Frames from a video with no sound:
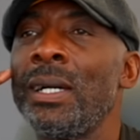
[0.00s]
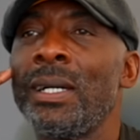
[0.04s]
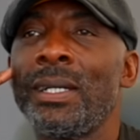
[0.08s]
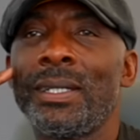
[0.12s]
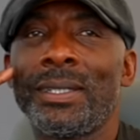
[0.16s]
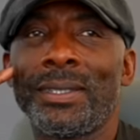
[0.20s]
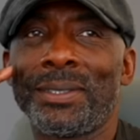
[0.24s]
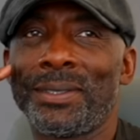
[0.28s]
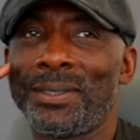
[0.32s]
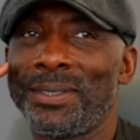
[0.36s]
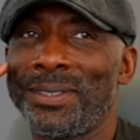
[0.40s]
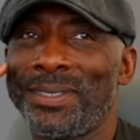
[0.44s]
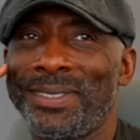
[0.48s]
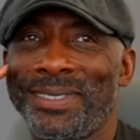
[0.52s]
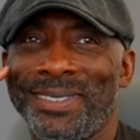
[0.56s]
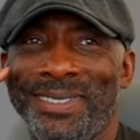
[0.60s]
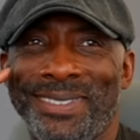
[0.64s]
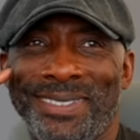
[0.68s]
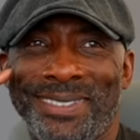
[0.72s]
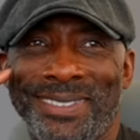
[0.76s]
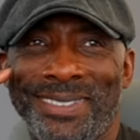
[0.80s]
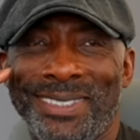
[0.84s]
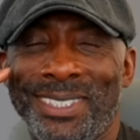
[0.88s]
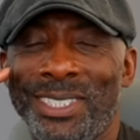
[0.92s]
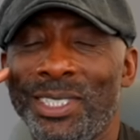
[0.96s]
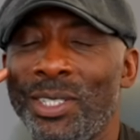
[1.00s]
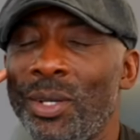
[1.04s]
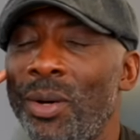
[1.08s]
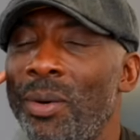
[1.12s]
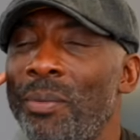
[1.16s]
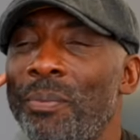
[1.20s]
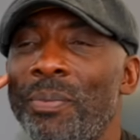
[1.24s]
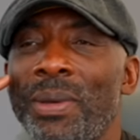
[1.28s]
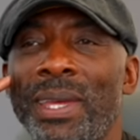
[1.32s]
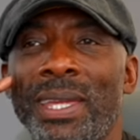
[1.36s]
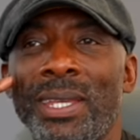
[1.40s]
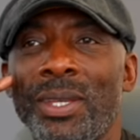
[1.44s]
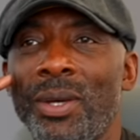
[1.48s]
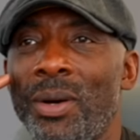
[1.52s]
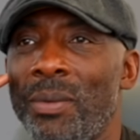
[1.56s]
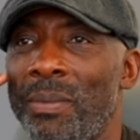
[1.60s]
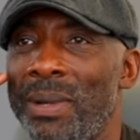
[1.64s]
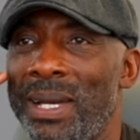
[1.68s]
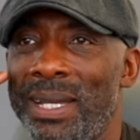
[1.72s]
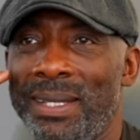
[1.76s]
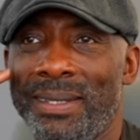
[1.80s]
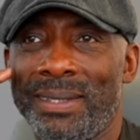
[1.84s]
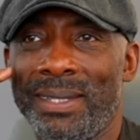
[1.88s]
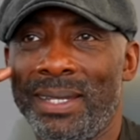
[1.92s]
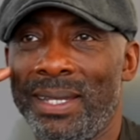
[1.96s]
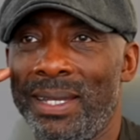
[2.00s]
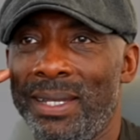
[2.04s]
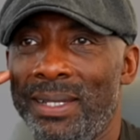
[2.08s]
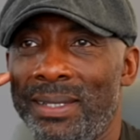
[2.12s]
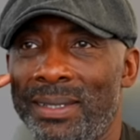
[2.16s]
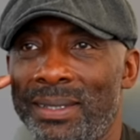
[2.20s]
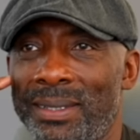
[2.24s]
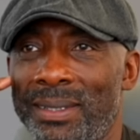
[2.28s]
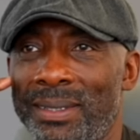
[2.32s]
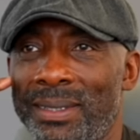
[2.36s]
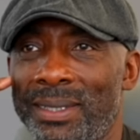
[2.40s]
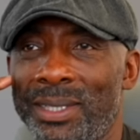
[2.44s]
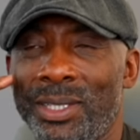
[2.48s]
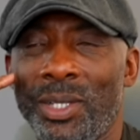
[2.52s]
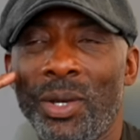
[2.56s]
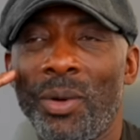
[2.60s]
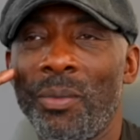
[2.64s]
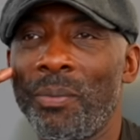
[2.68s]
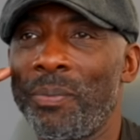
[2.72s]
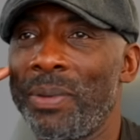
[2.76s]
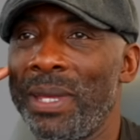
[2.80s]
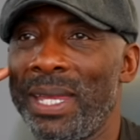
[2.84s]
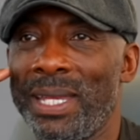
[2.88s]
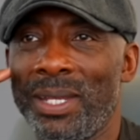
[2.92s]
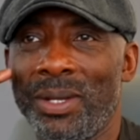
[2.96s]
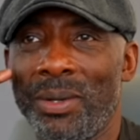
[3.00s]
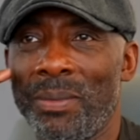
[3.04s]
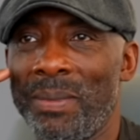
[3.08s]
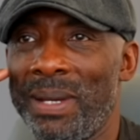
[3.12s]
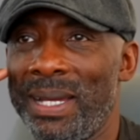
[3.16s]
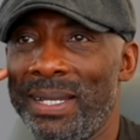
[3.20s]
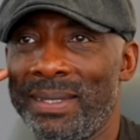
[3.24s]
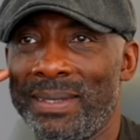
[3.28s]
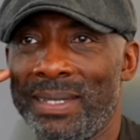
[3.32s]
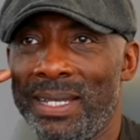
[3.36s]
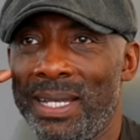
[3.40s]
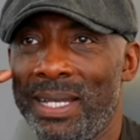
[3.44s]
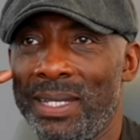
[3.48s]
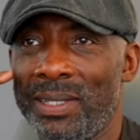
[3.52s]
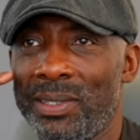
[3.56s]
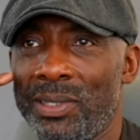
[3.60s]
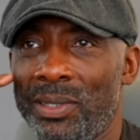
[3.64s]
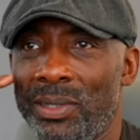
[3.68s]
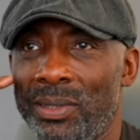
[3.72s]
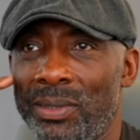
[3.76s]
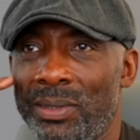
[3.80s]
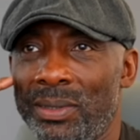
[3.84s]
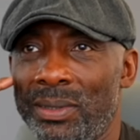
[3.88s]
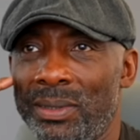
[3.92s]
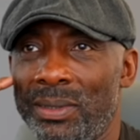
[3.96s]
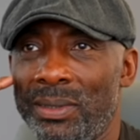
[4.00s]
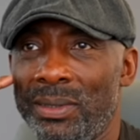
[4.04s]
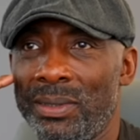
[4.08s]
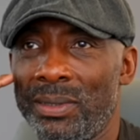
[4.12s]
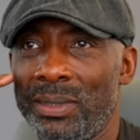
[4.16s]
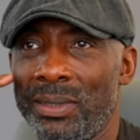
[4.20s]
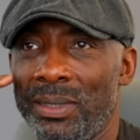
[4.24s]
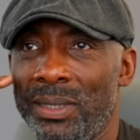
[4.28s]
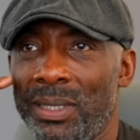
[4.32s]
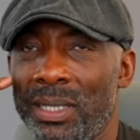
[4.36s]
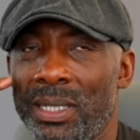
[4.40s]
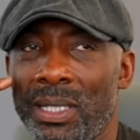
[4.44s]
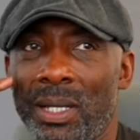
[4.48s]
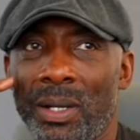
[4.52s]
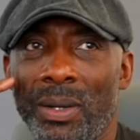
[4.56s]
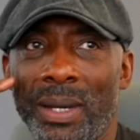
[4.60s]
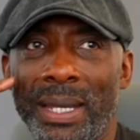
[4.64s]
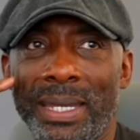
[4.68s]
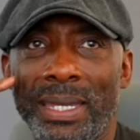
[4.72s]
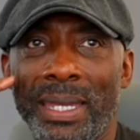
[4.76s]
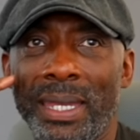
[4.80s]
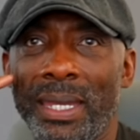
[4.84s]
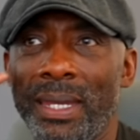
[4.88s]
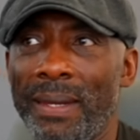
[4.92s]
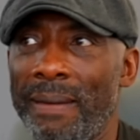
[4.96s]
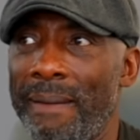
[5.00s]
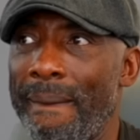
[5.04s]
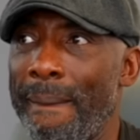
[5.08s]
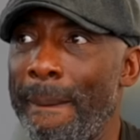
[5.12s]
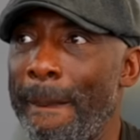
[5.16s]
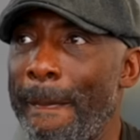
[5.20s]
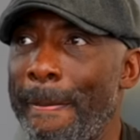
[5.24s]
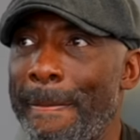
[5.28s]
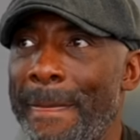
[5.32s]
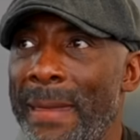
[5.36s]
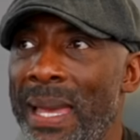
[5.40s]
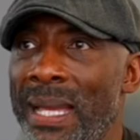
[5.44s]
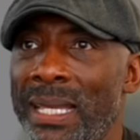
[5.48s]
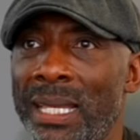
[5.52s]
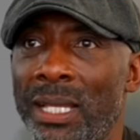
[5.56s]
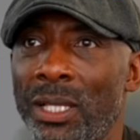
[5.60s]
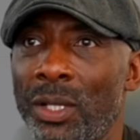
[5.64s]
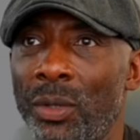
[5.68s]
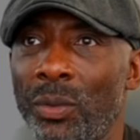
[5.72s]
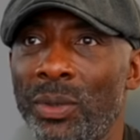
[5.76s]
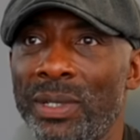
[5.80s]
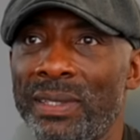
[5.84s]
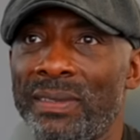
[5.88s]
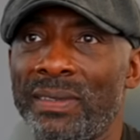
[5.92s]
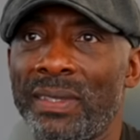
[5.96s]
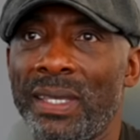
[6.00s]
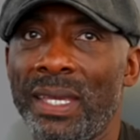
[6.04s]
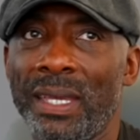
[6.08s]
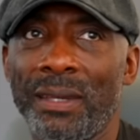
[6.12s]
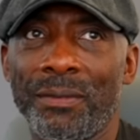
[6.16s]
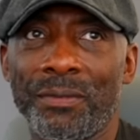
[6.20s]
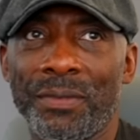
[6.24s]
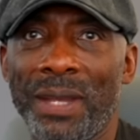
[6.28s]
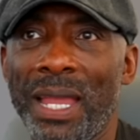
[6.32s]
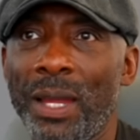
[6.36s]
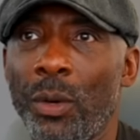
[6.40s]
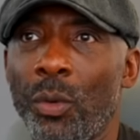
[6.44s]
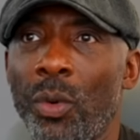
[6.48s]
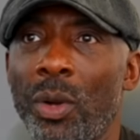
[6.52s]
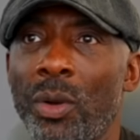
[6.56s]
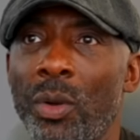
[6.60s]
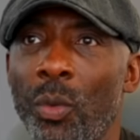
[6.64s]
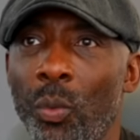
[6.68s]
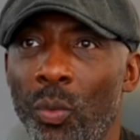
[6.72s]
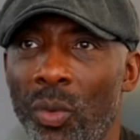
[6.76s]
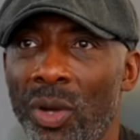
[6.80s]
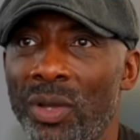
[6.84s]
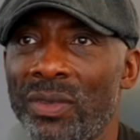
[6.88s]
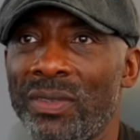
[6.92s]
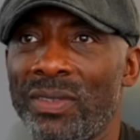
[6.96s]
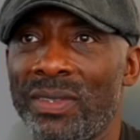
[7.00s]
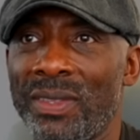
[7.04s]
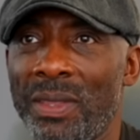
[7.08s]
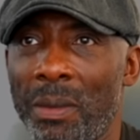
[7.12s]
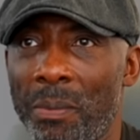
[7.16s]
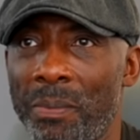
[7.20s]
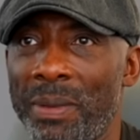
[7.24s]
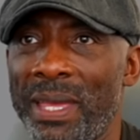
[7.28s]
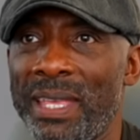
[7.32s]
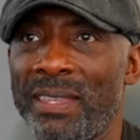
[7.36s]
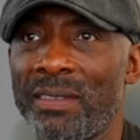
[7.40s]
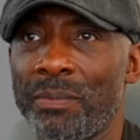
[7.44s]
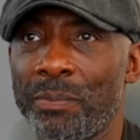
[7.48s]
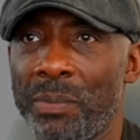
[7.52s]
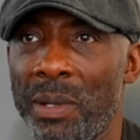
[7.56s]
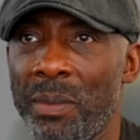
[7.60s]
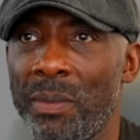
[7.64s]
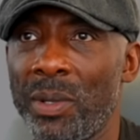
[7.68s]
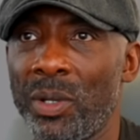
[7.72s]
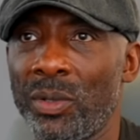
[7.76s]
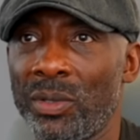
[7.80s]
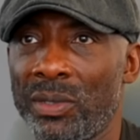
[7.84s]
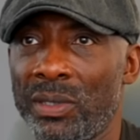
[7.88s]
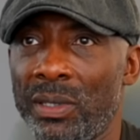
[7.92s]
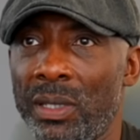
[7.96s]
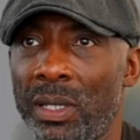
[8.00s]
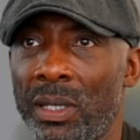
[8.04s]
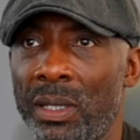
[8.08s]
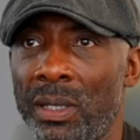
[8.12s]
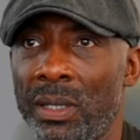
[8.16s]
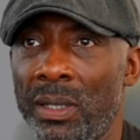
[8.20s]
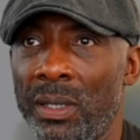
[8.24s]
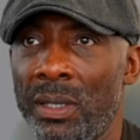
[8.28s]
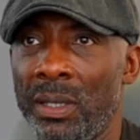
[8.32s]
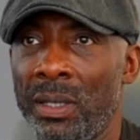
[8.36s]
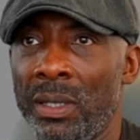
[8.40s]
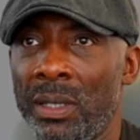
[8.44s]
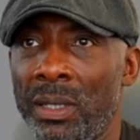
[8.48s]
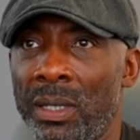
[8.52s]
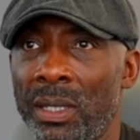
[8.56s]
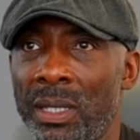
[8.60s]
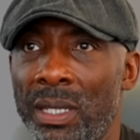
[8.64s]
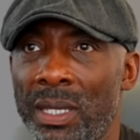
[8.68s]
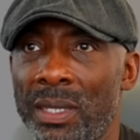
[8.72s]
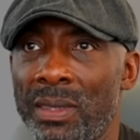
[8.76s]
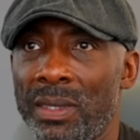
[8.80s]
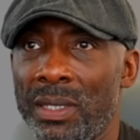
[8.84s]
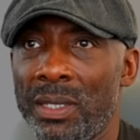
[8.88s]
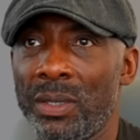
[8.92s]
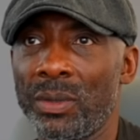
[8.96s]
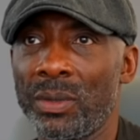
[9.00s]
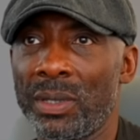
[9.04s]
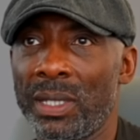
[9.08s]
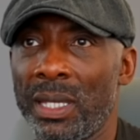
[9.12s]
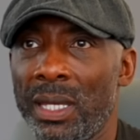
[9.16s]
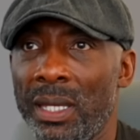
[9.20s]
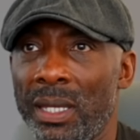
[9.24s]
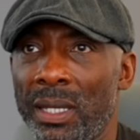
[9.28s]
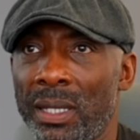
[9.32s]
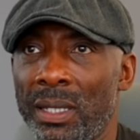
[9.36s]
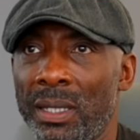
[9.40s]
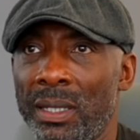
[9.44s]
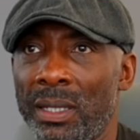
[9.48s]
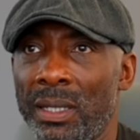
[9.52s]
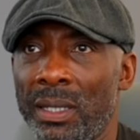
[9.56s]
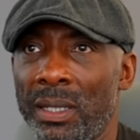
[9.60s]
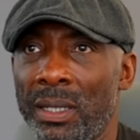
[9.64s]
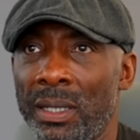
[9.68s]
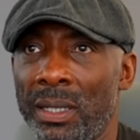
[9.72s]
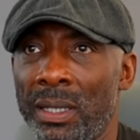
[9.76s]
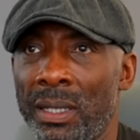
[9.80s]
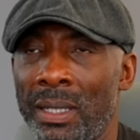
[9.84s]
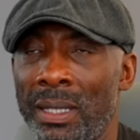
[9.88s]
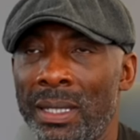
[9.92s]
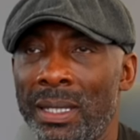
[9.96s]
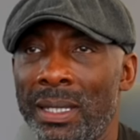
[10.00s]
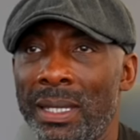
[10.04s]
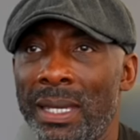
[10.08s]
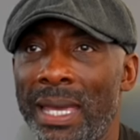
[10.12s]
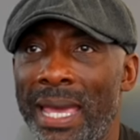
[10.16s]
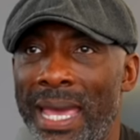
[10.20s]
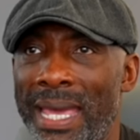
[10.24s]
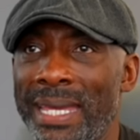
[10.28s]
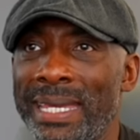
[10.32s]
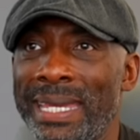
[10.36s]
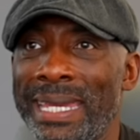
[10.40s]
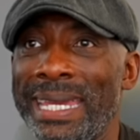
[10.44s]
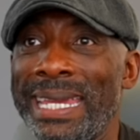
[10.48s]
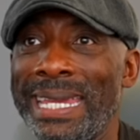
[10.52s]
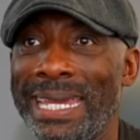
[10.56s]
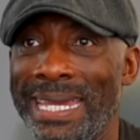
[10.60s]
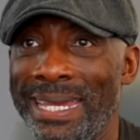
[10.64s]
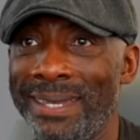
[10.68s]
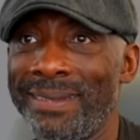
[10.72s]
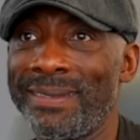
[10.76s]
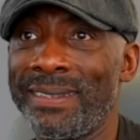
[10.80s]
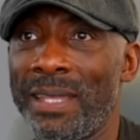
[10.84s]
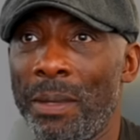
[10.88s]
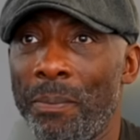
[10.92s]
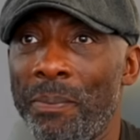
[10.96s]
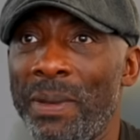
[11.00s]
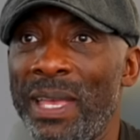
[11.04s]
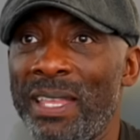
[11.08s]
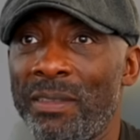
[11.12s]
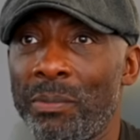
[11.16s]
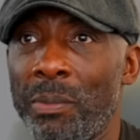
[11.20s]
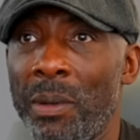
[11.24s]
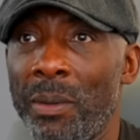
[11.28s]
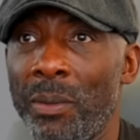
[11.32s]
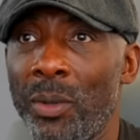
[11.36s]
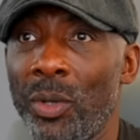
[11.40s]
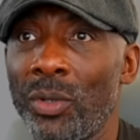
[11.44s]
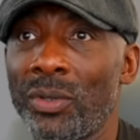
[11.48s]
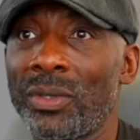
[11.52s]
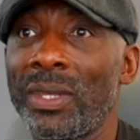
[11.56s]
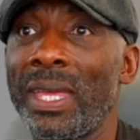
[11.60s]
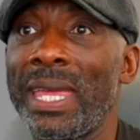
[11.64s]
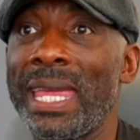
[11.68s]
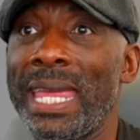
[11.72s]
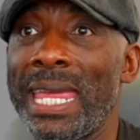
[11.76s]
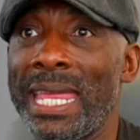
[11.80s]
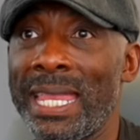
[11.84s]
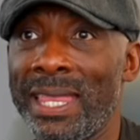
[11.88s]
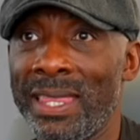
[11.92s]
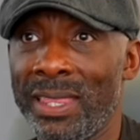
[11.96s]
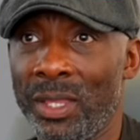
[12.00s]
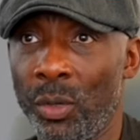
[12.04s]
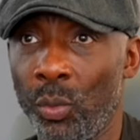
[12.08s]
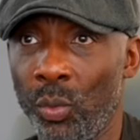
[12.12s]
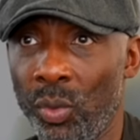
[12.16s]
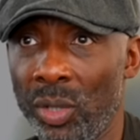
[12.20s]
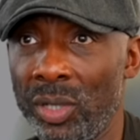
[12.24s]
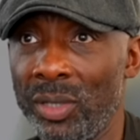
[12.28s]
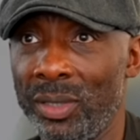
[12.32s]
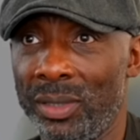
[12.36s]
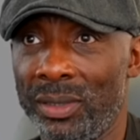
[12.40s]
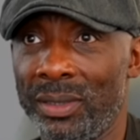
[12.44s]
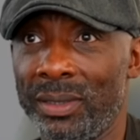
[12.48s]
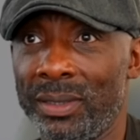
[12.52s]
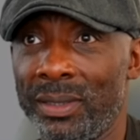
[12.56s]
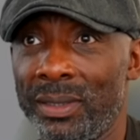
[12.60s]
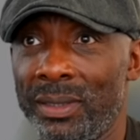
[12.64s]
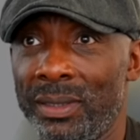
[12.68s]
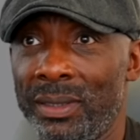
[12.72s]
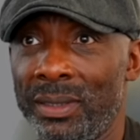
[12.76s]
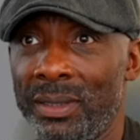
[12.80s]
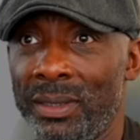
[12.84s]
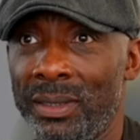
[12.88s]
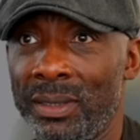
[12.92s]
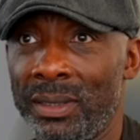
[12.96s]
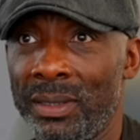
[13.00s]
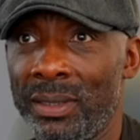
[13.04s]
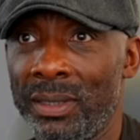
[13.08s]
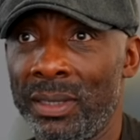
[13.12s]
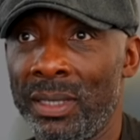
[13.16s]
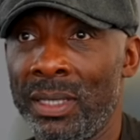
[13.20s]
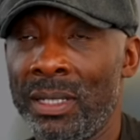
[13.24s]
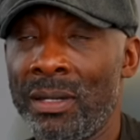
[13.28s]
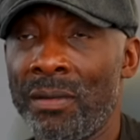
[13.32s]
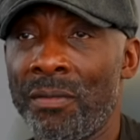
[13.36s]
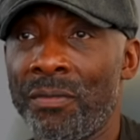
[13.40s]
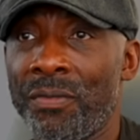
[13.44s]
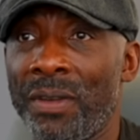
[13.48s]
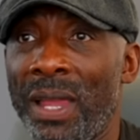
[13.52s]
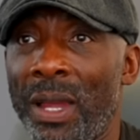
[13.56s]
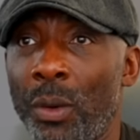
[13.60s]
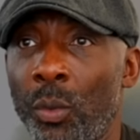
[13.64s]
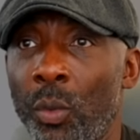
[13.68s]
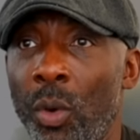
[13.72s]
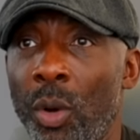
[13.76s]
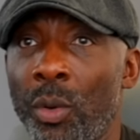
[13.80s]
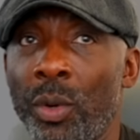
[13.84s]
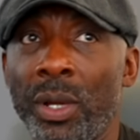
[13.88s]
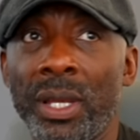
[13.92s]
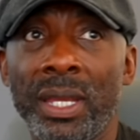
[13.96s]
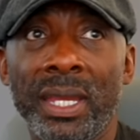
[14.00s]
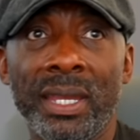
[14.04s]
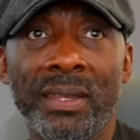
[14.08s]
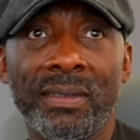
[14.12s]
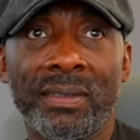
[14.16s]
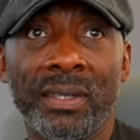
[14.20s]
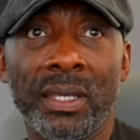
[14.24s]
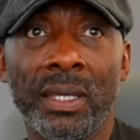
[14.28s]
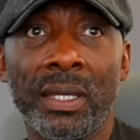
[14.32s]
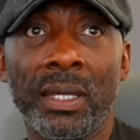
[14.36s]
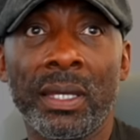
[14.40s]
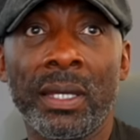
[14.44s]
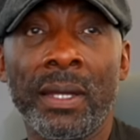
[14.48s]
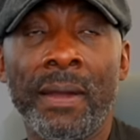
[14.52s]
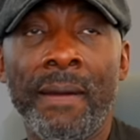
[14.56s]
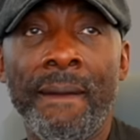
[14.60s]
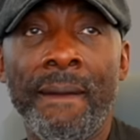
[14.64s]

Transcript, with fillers: five nil on the night. Don't pay no mind to that. Don't pay no mind to that at all. You know, Eddie, and I'll always say, Frank Warren was the best promoter in the U K. Eddie is the best promoter in the world. Frank Warren is a,